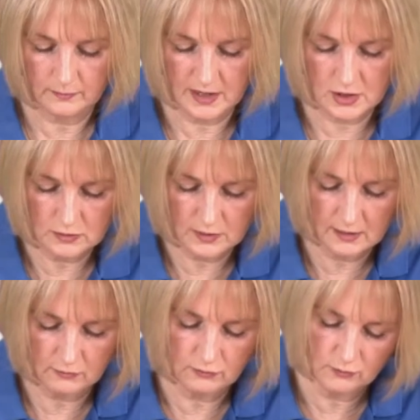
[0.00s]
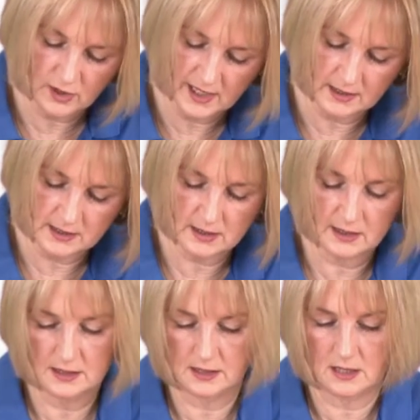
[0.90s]
Make sure that right hand
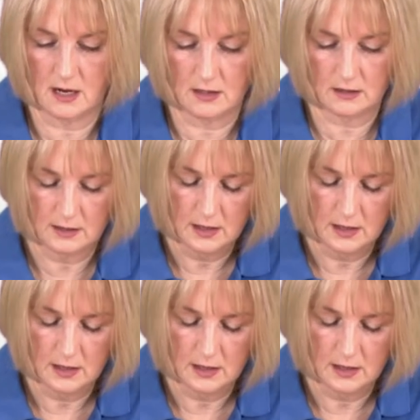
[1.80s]
side's stuck.